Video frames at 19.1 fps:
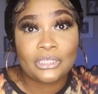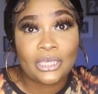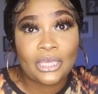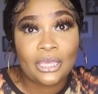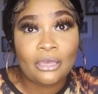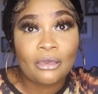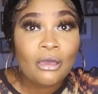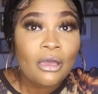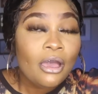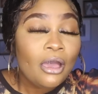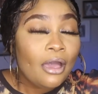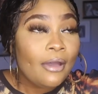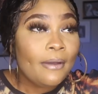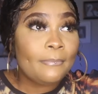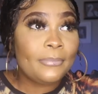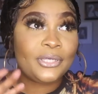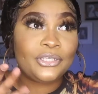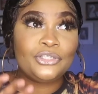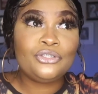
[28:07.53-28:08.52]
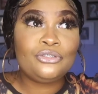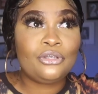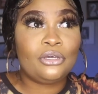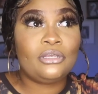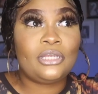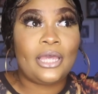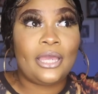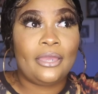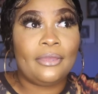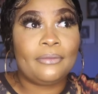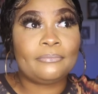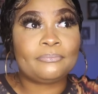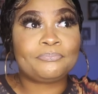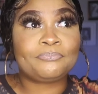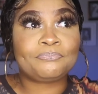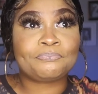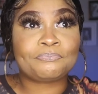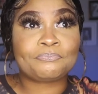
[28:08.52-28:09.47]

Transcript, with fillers: account. But you know, like,